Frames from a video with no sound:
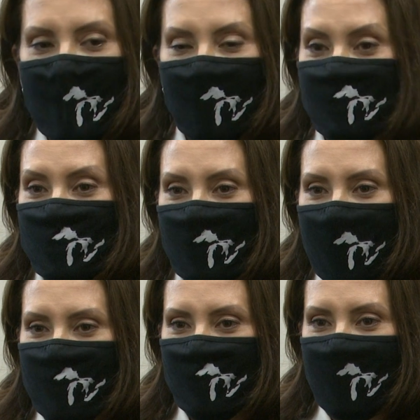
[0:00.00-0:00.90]

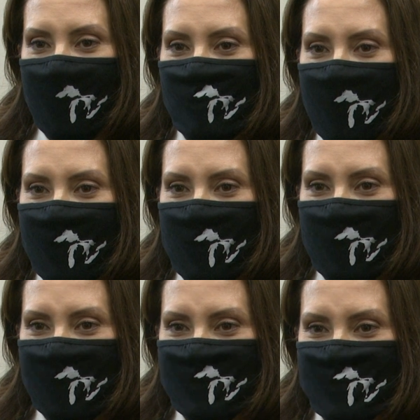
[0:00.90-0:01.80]
I want to know
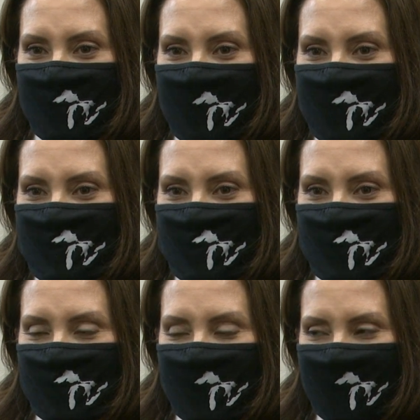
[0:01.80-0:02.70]
the answer to that, too.